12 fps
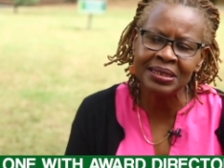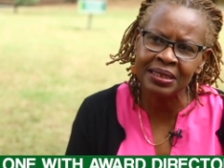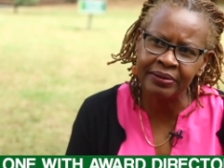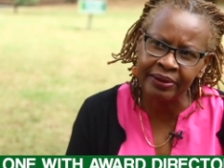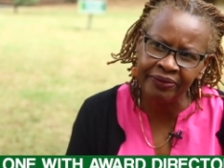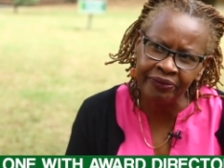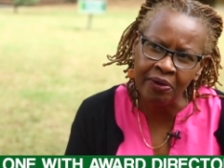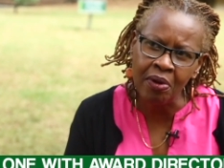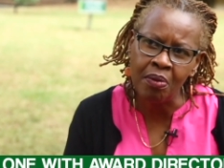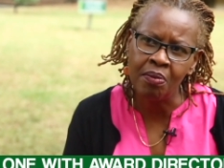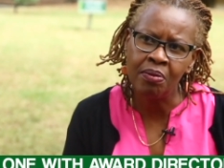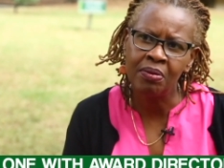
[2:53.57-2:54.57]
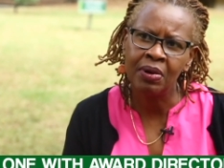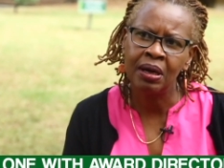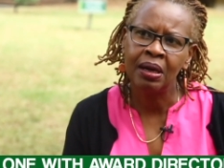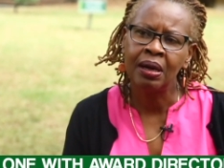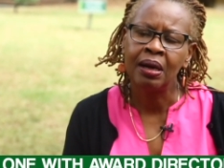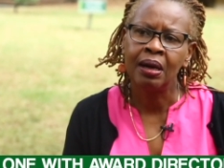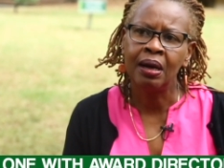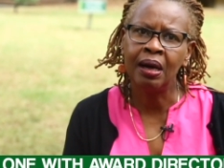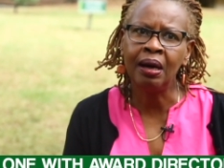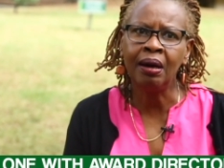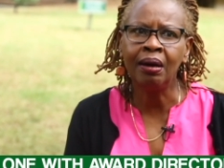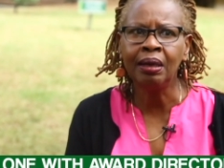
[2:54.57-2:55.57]
reform
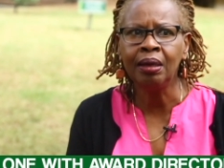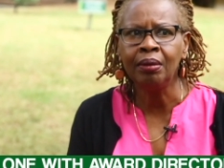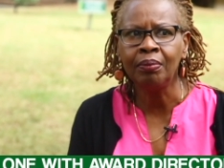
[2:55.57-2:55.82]
and